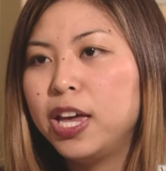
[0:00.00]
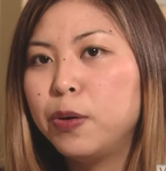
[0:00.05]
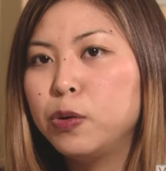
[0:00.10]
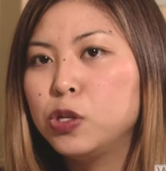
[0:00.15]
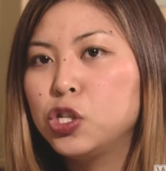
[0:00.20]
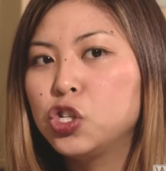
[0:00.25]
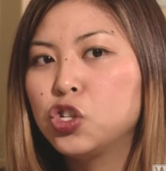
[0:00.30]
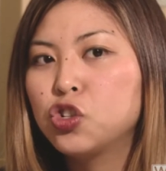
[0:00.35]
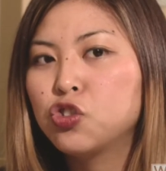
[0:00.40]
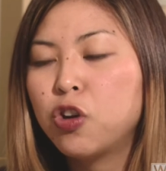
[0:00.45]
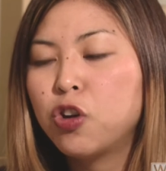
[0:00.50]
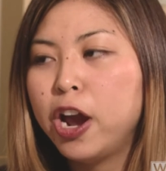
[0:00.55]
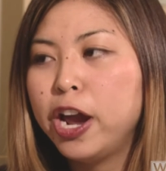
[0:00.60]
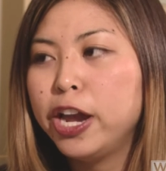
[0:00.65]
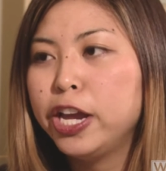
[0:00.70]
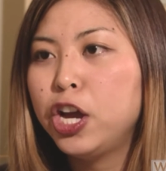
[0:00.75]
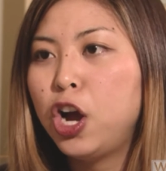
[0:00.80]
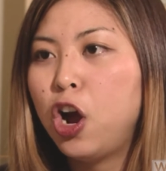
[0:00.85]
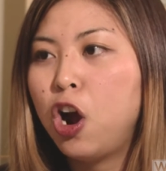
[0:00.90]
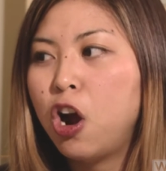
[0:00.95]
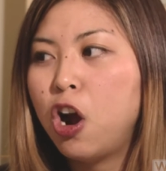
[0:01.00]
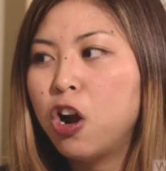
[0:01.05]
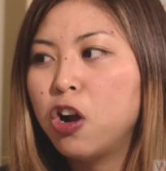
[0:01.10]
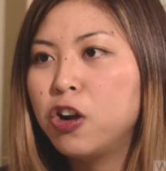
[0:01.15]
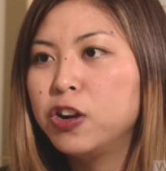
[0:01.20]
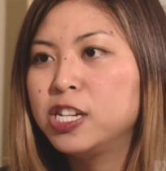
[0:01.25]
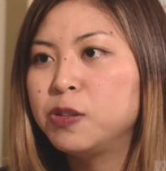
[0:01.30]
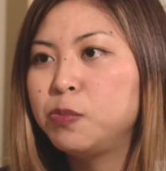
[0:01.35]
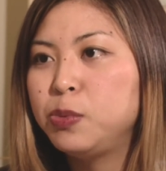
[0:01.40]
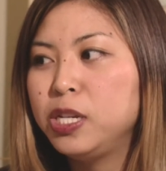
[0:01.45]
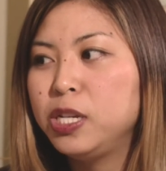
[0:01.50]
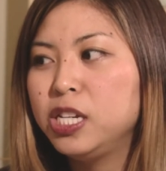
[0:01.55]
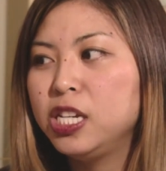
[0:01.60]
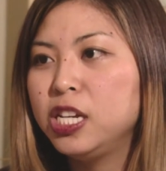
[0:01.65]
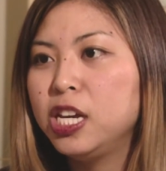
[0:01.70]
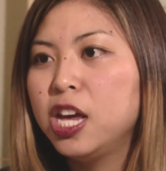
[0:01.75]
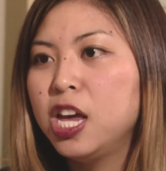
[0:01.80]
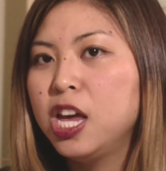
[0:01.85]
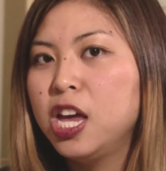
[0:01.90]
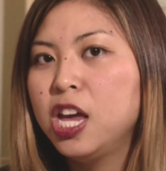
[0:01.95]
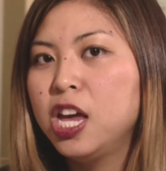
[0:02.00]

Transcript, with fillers: i was trying hard to be